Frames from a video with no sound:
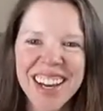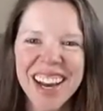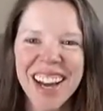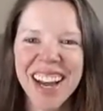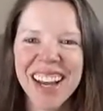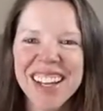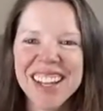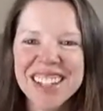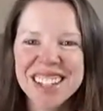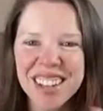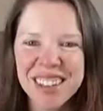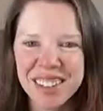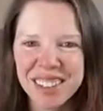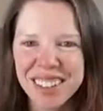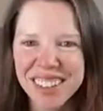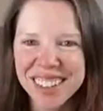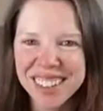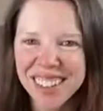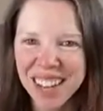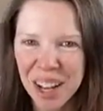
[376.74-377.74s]
I can
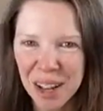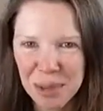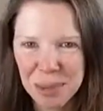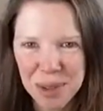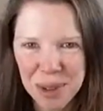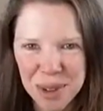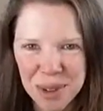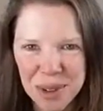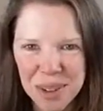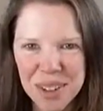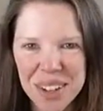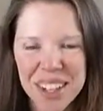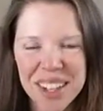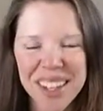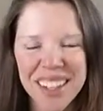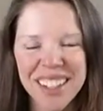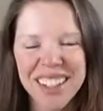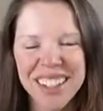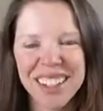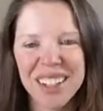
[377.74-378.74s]
definitely help you,
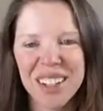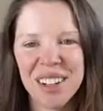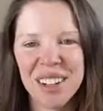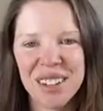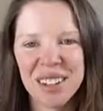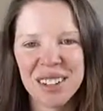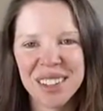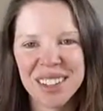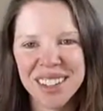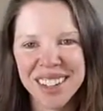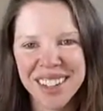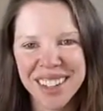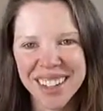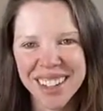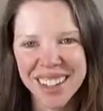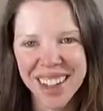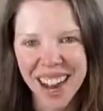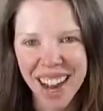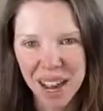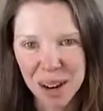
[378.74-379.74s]

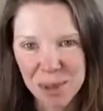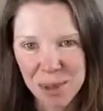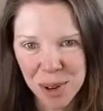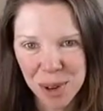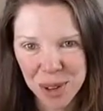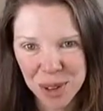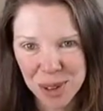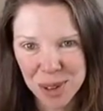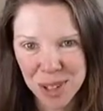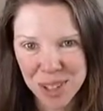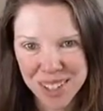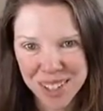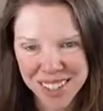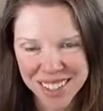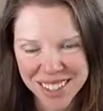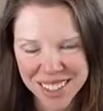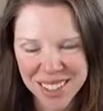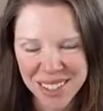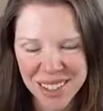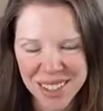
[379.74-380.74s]
add more
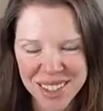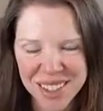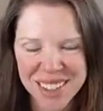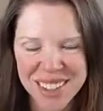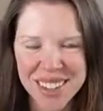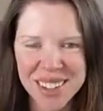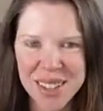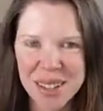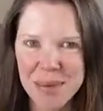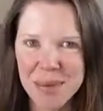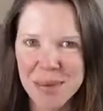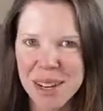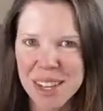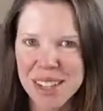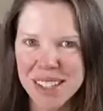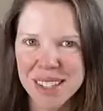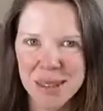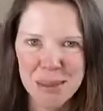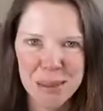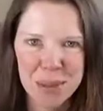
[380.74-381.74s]
nutrition to your system,
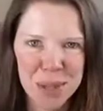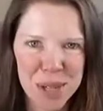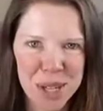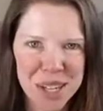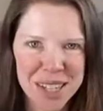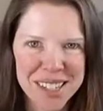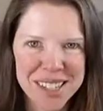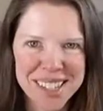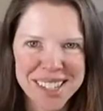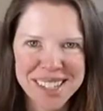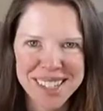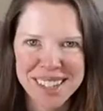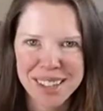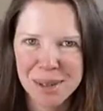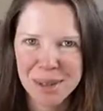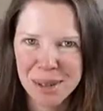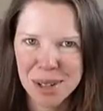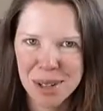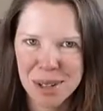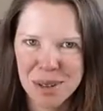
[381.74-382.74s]
make simple changes.
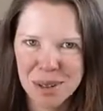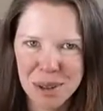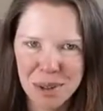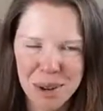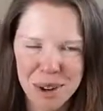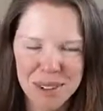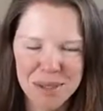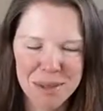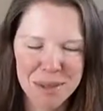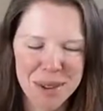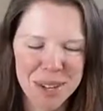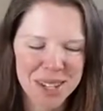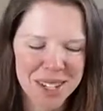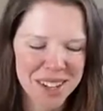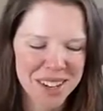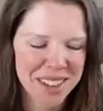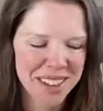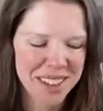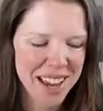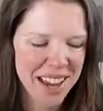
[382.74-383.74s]
Let me know if you want
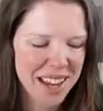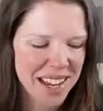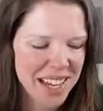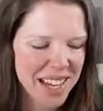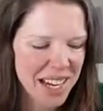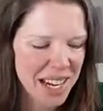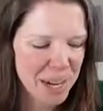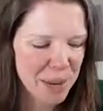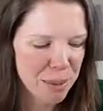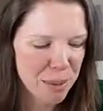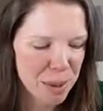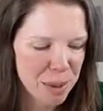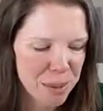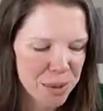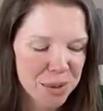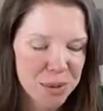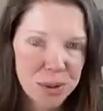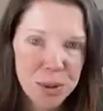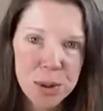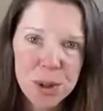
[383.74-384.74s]
information on that. But
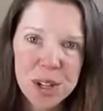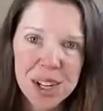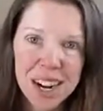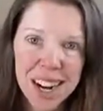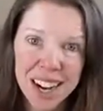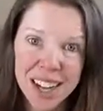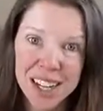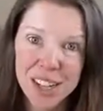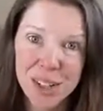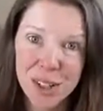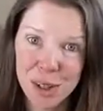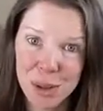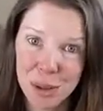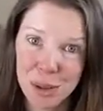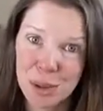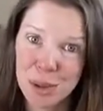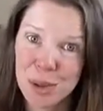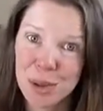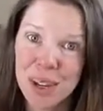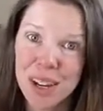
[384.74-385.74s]
before I
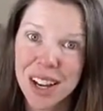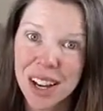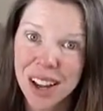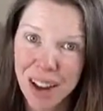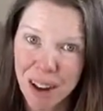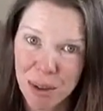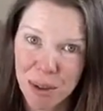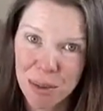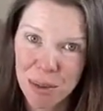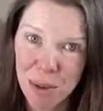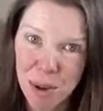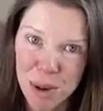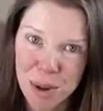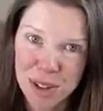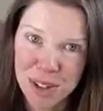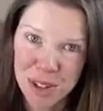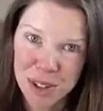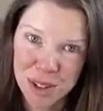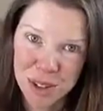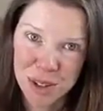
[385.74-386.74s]
knew how
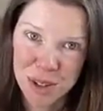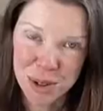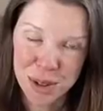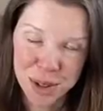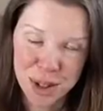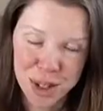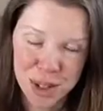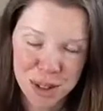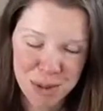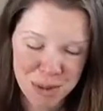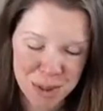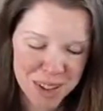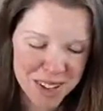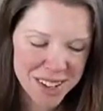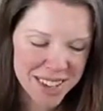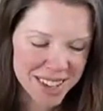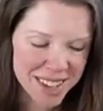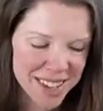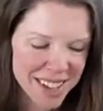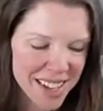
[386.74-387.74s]
important nutrition
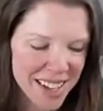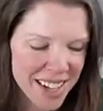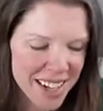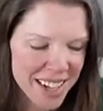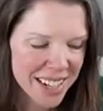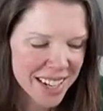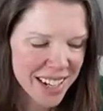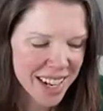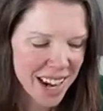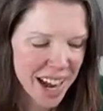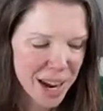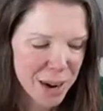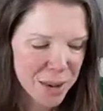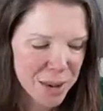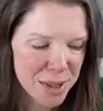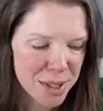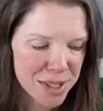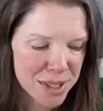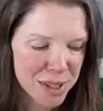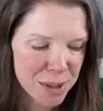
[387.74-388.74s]
was, I
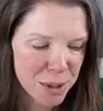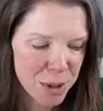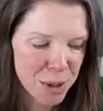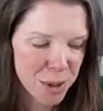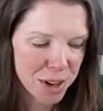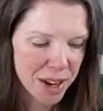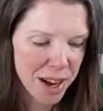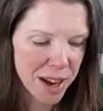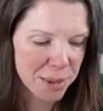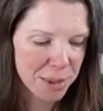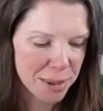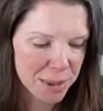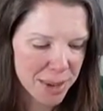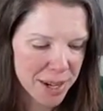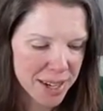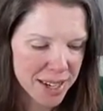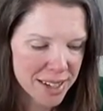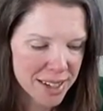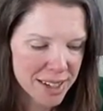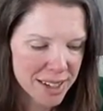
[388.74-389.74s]
was
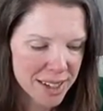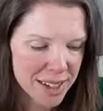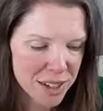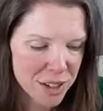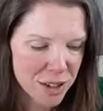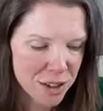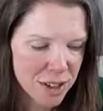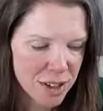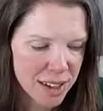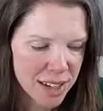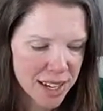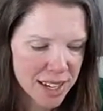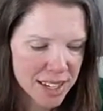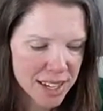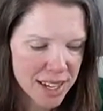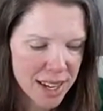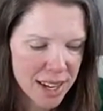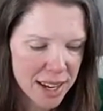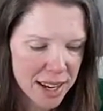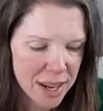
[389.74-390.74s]
immunocompromised. And during that
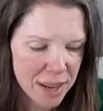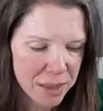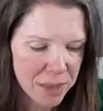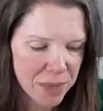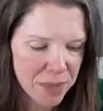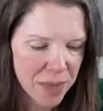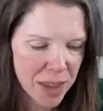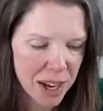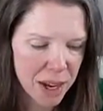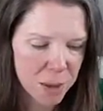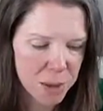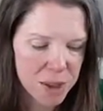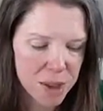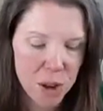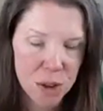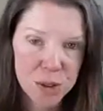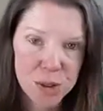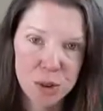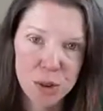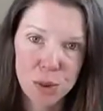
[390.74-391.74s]
time, I was
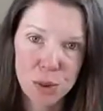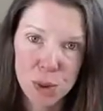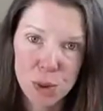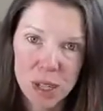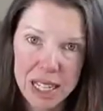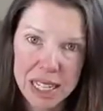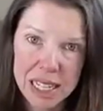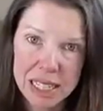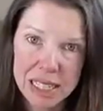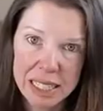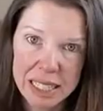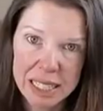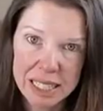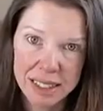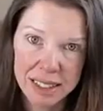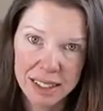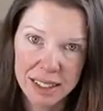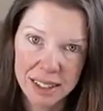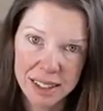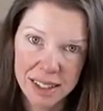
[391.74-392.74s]
also working
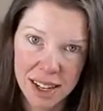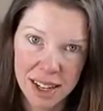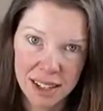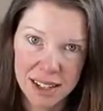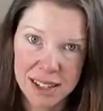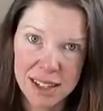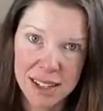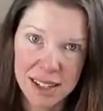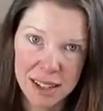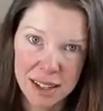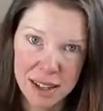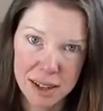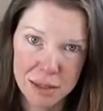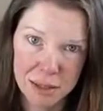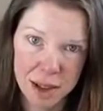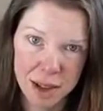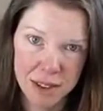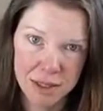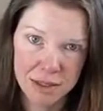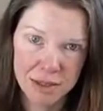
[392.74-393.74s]
in intense
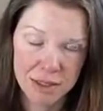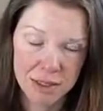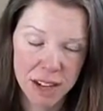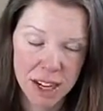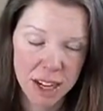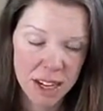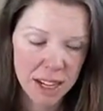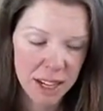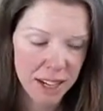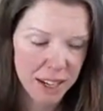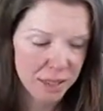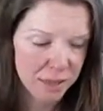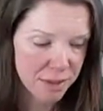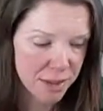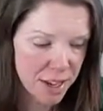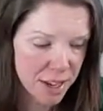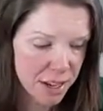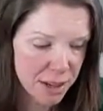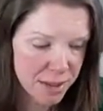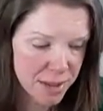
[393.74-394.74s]
EMF
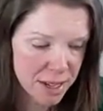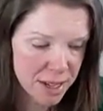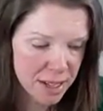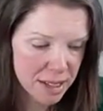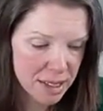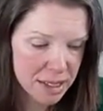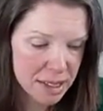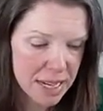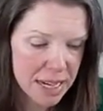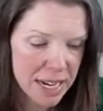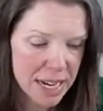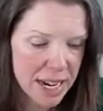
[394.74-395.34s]
environment.